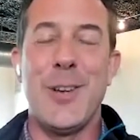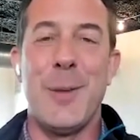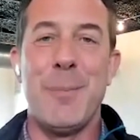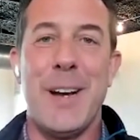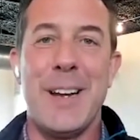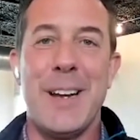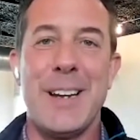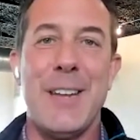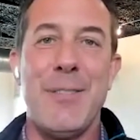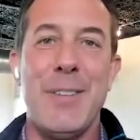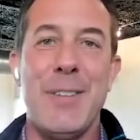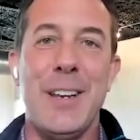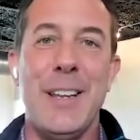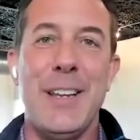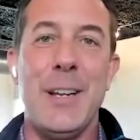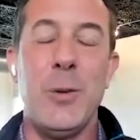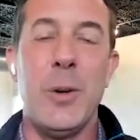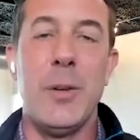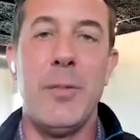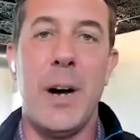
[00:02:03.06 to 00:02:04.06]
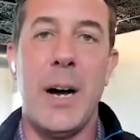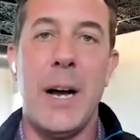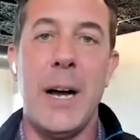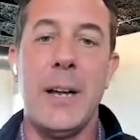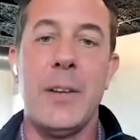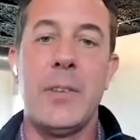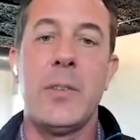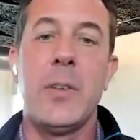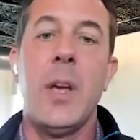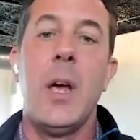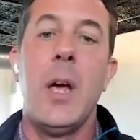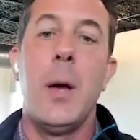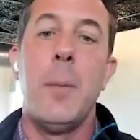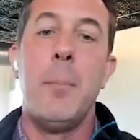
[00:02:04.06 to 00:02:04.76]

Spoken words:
so I'm not giving legal advice,